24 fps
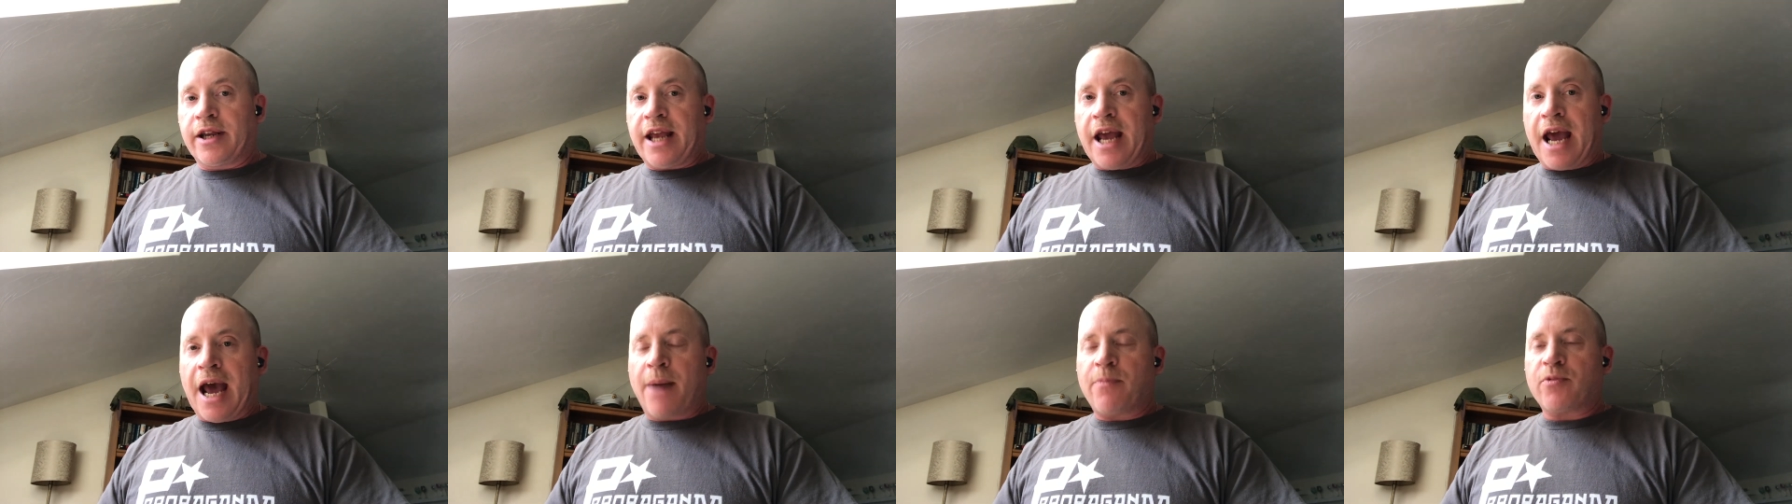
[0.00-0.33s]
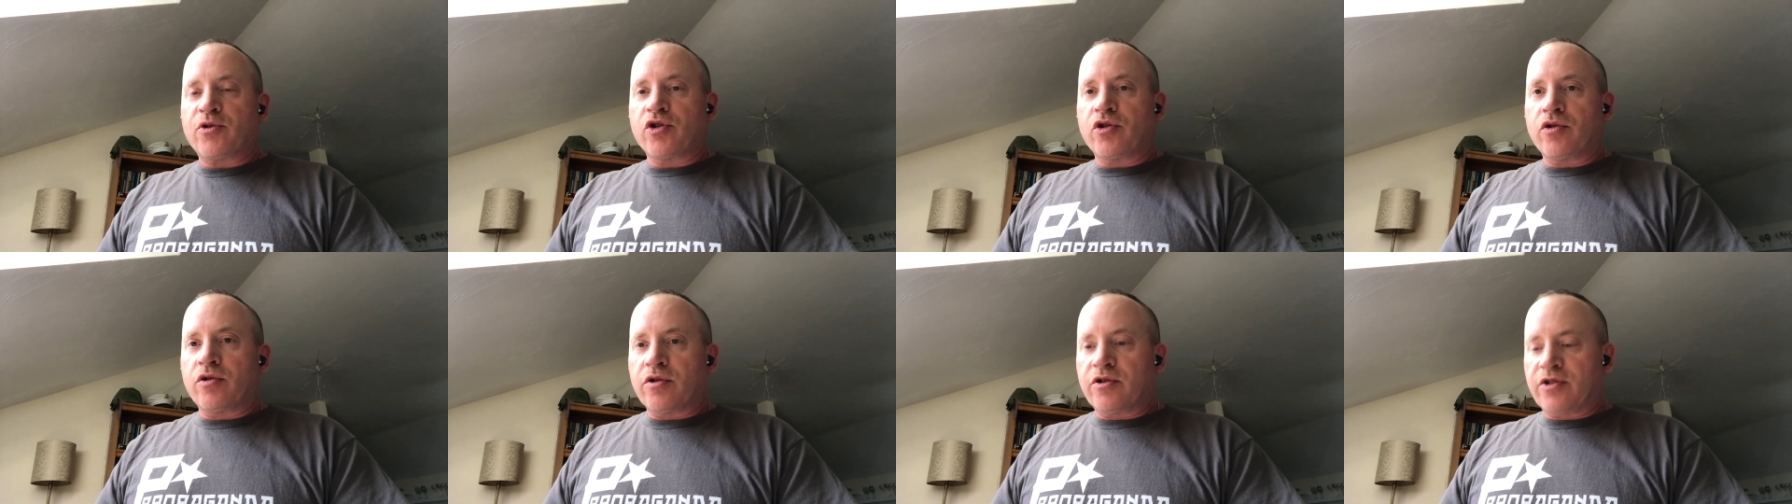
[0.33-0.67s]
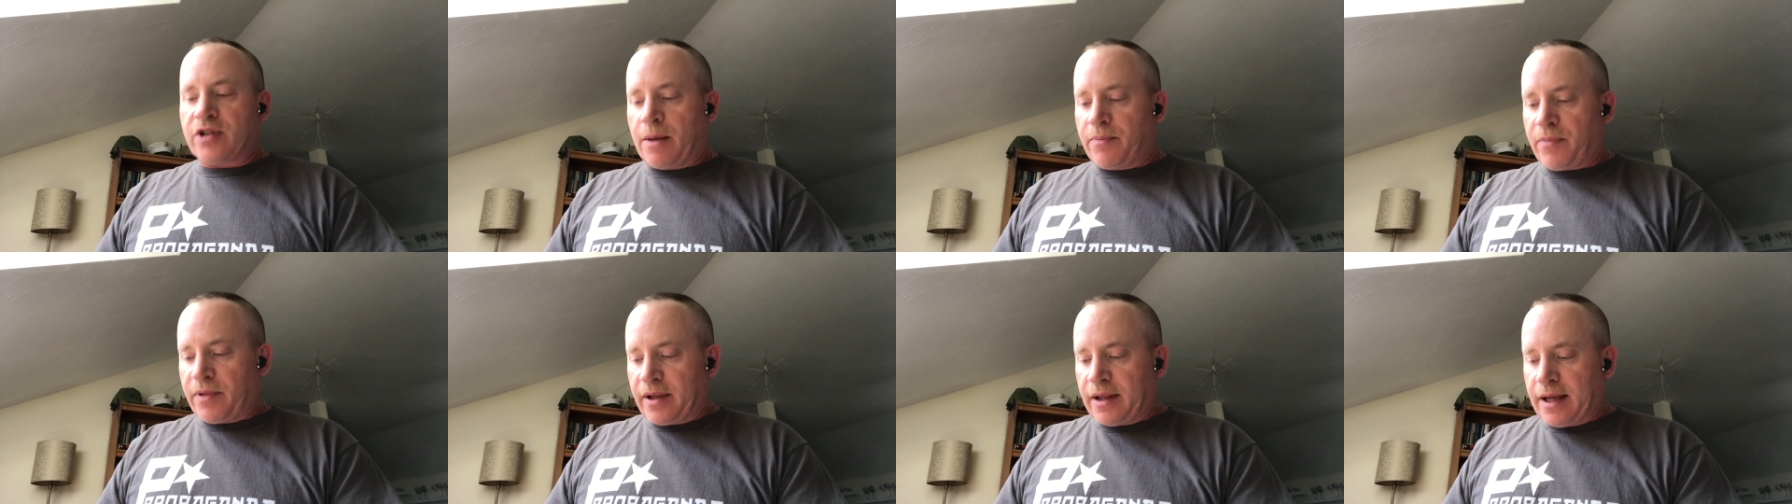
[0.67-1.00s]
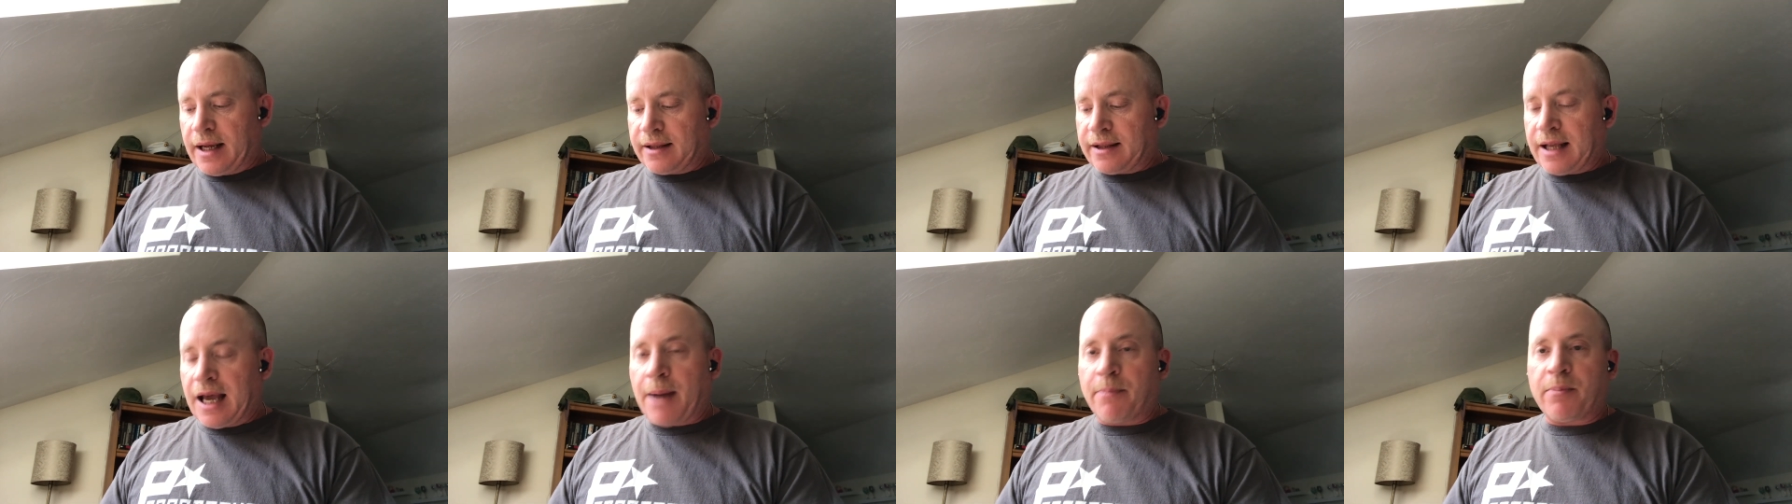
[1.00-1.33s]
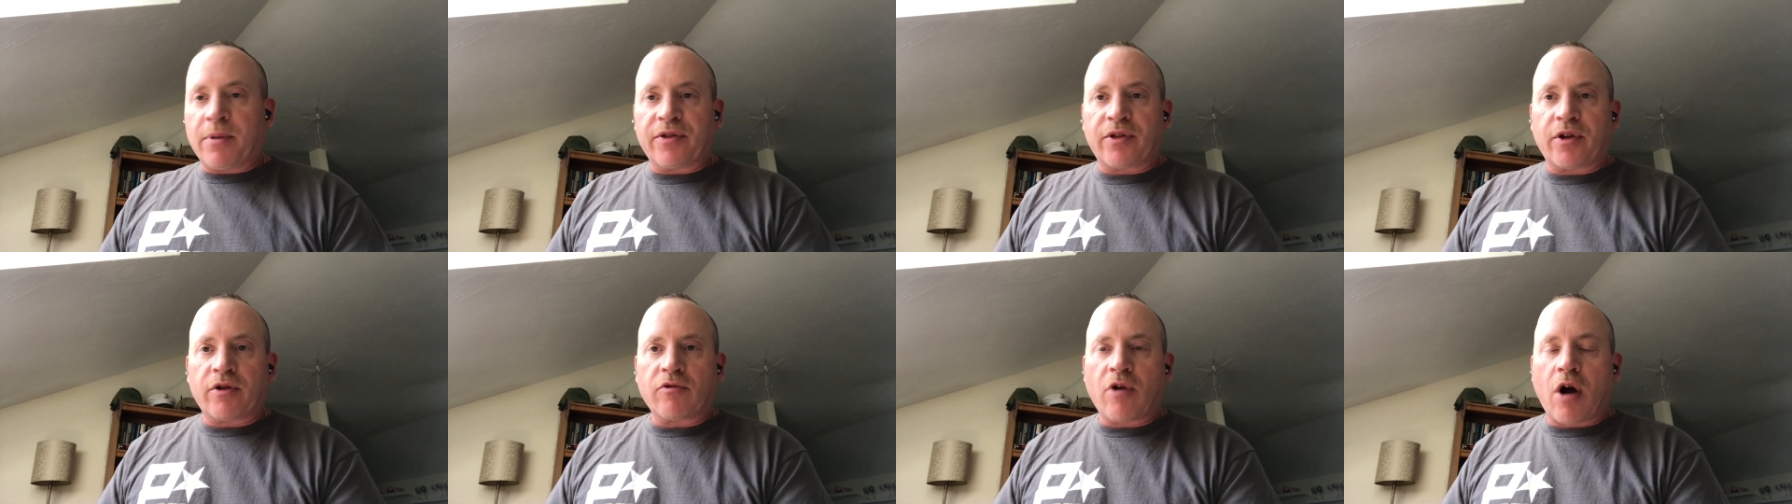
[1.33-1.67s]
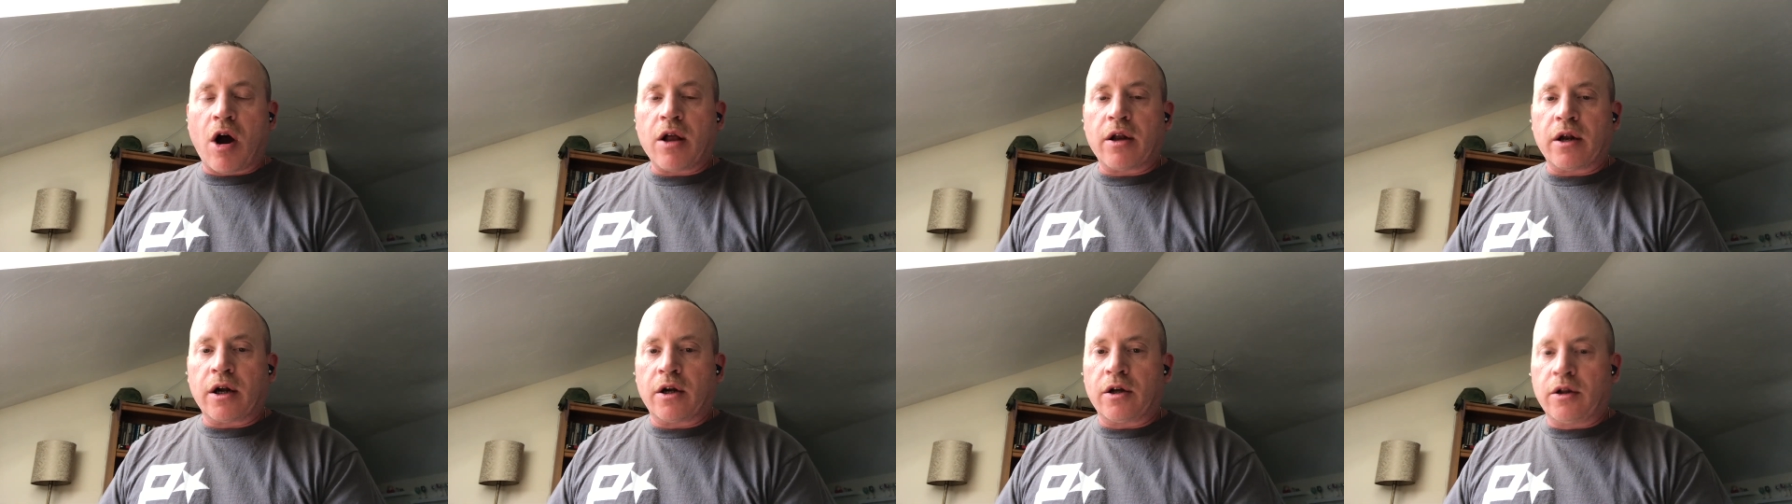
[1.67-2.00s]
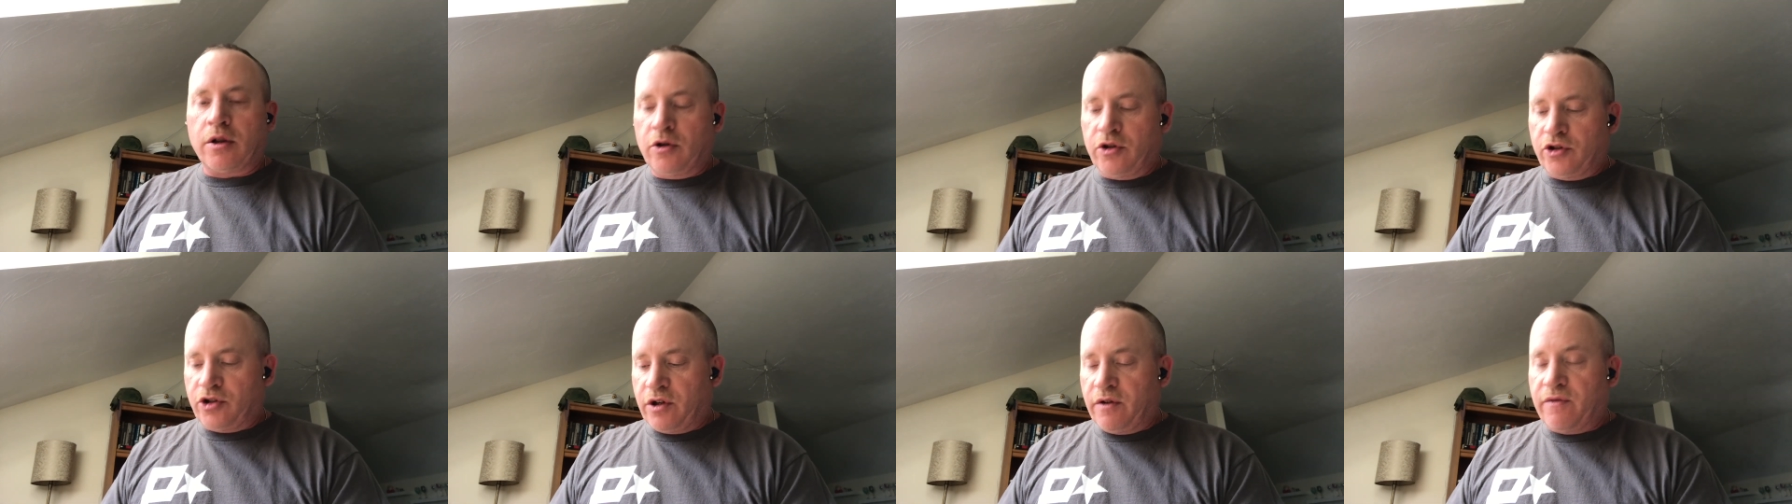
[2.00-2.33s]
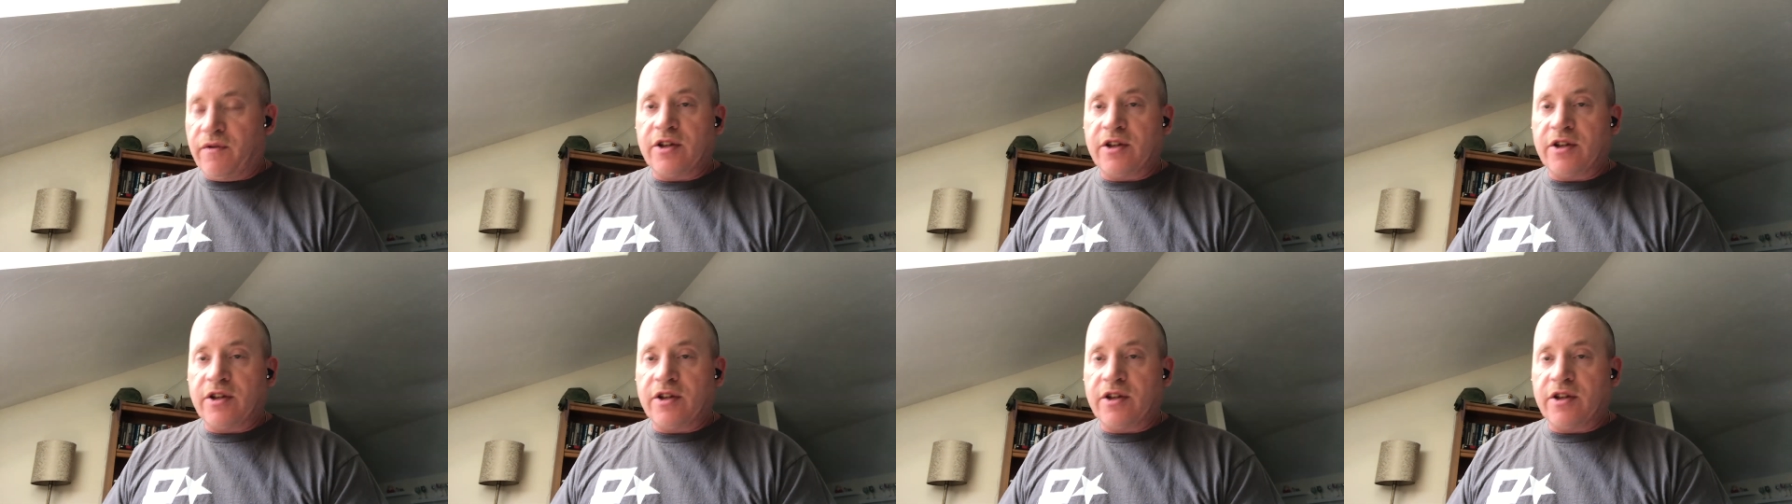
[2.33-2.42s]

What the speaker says: captured, or something like that, but they're all inclusive.